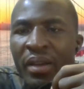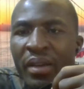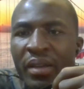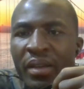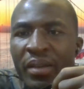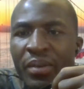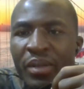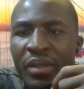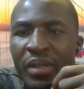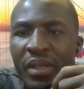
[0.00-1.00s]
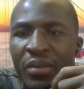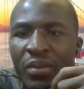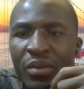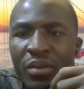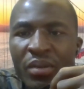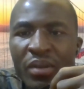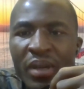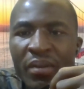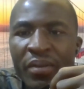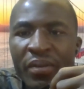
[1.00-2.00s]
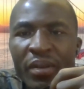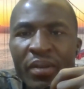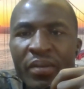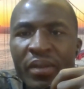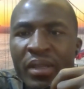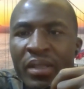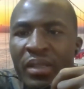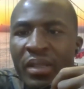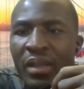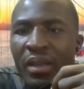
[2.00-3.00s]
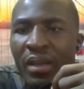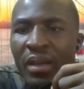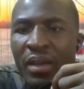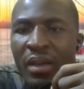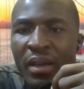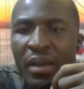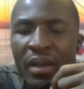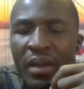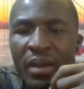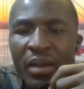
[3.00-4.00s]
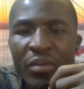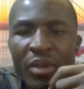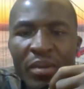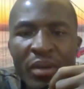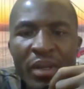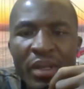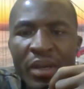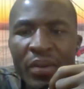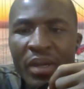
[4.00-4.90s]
we just want you to have a feel of this. And probably later we